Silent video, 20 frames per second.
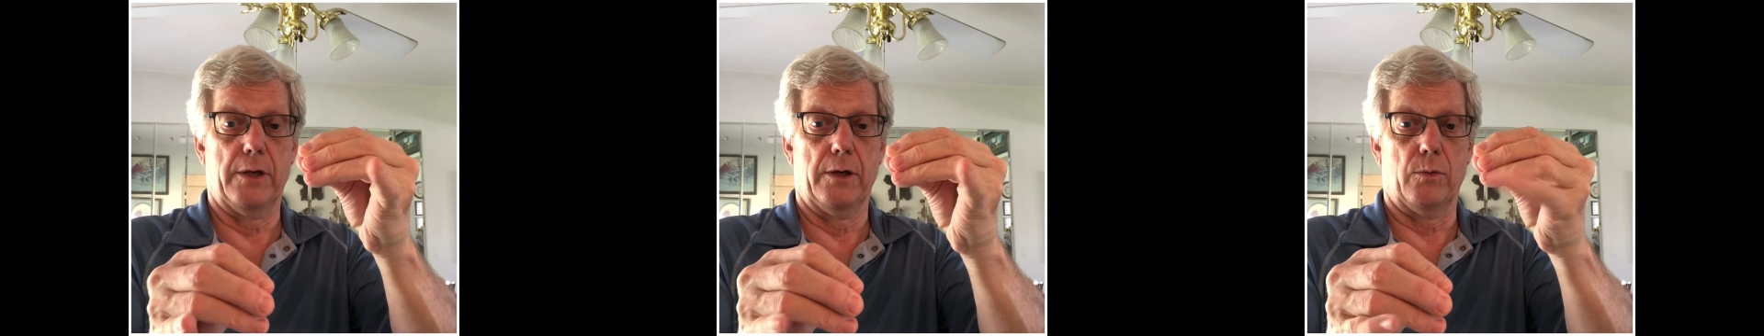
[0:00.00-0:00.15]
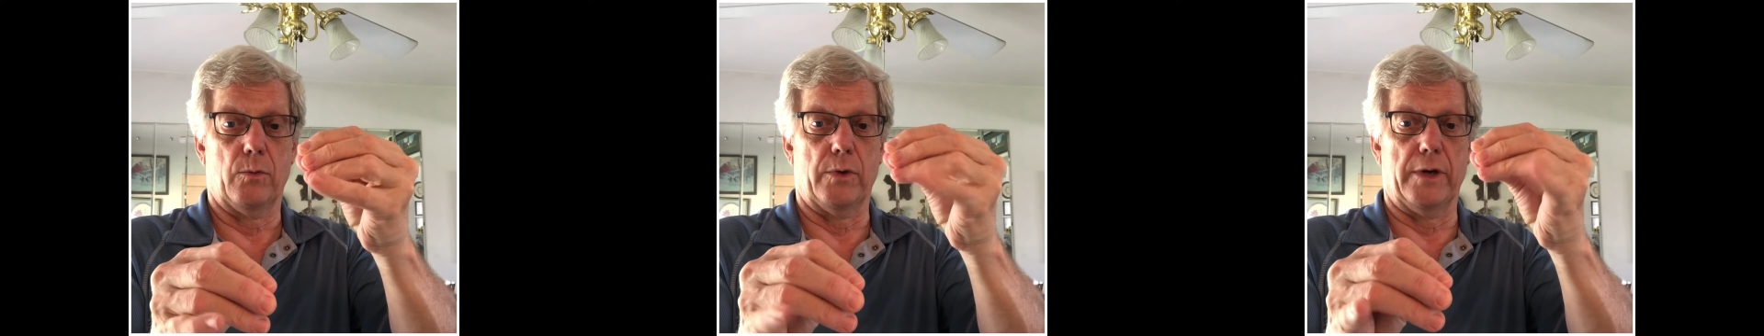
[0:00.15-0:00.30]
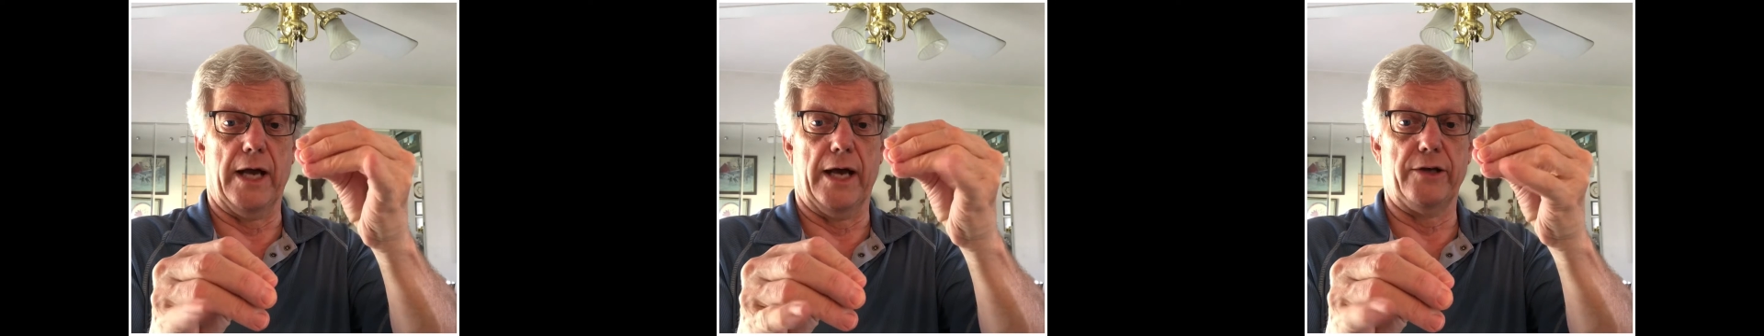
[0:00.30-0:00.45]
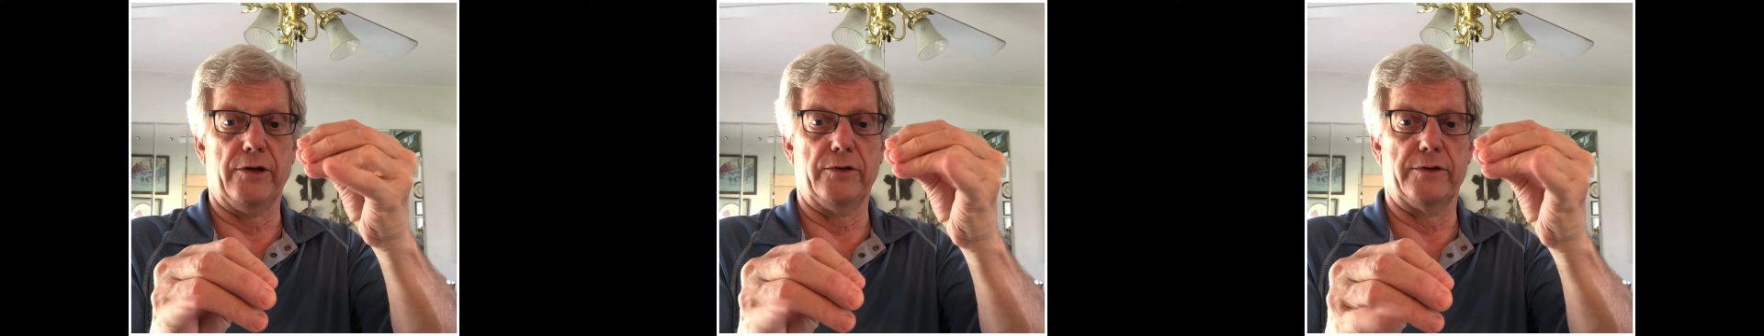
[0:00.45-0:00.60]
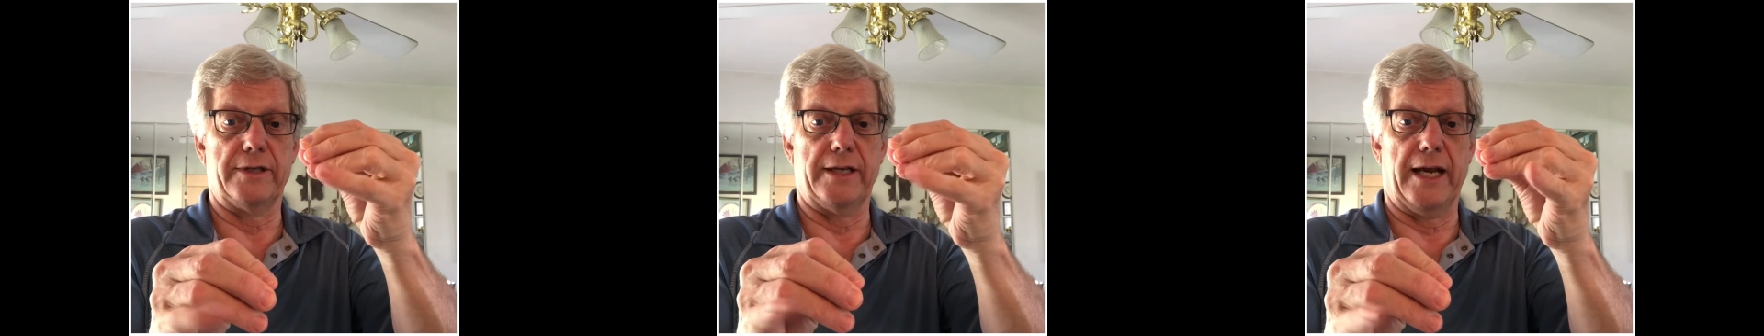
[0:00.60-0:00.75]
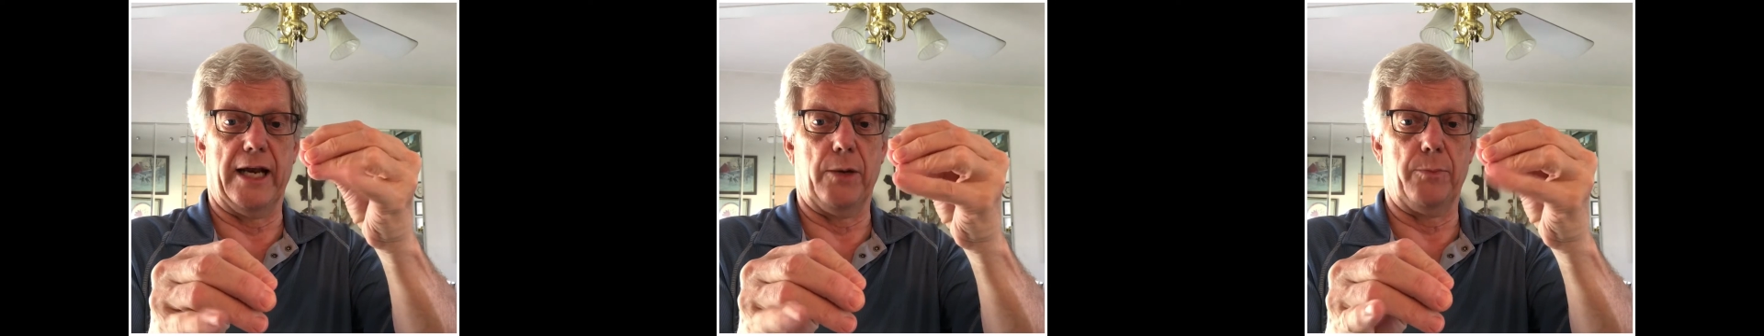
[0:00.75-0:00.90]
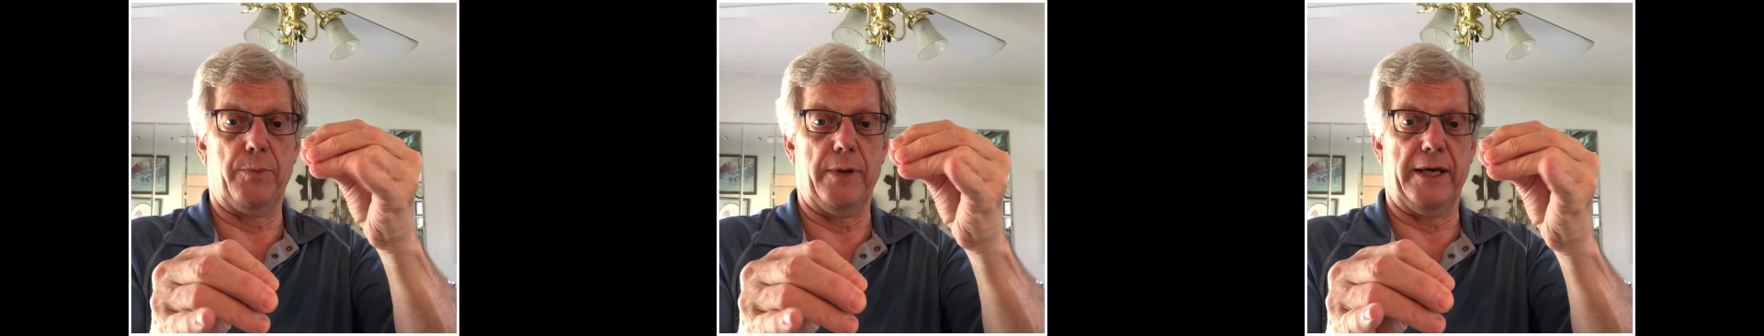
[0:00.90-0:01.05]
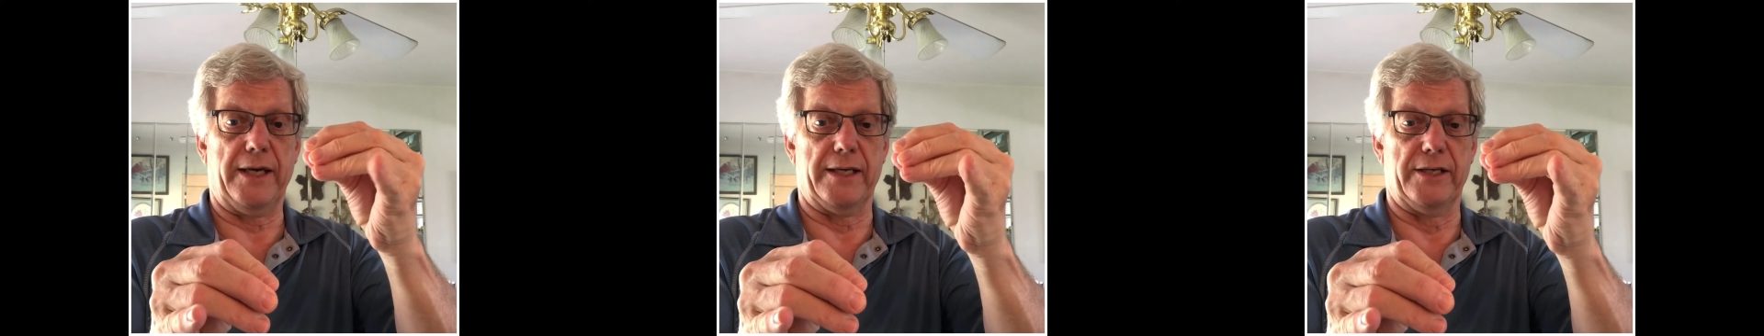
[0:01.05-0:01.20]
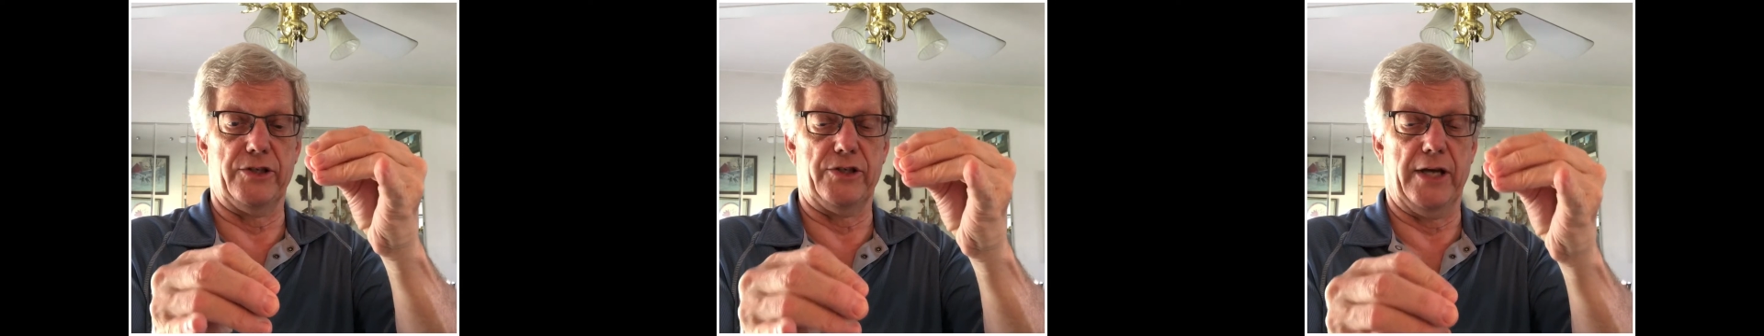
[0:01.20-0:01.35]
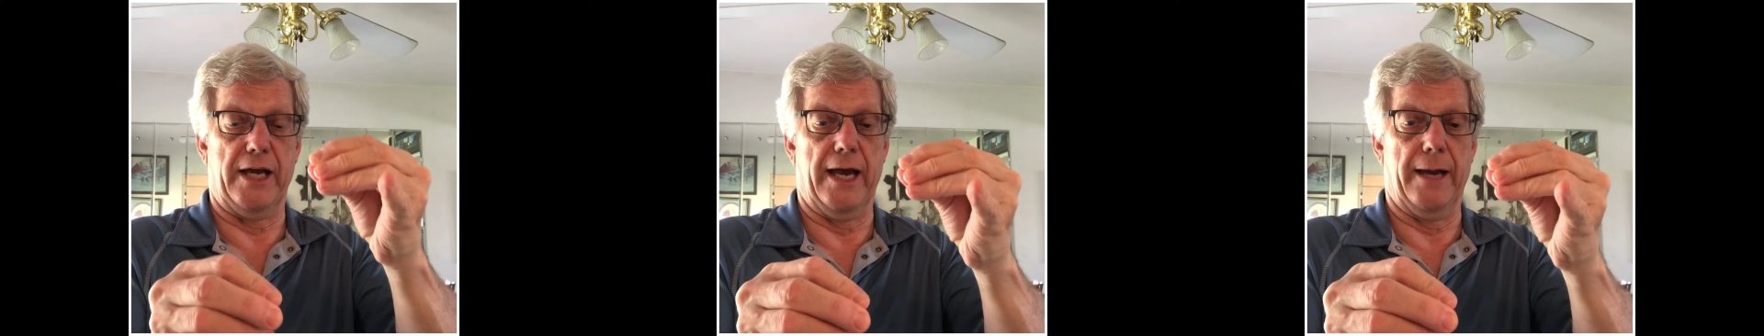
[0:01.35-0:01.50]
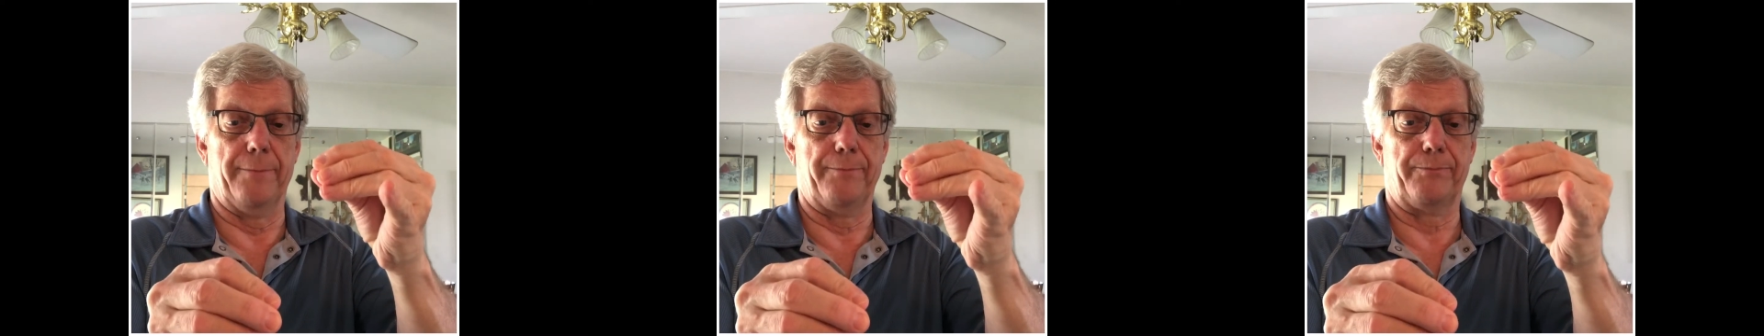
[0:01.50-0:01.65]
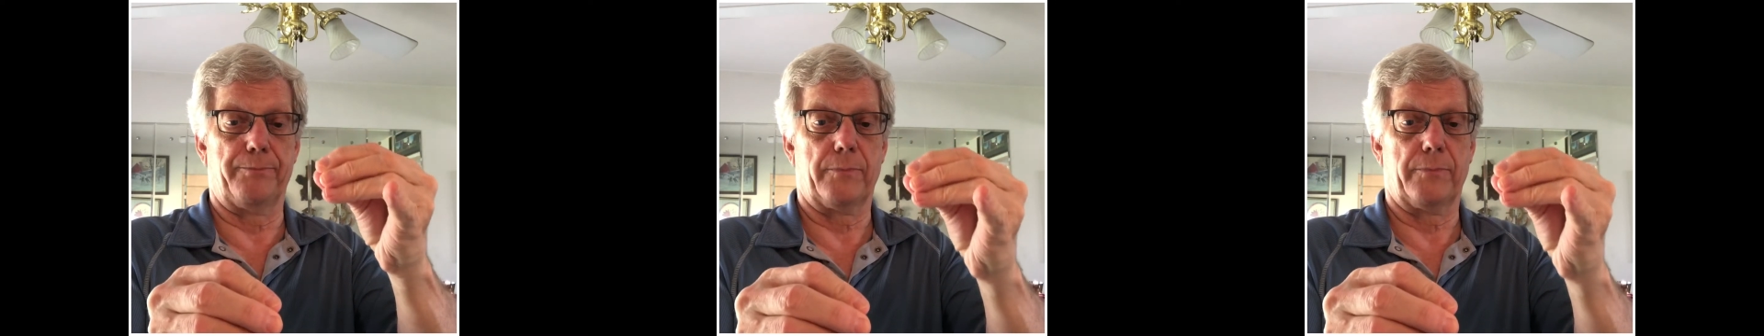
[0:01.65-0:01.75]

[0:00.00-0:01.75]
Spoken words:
We're not using any pinkies yet.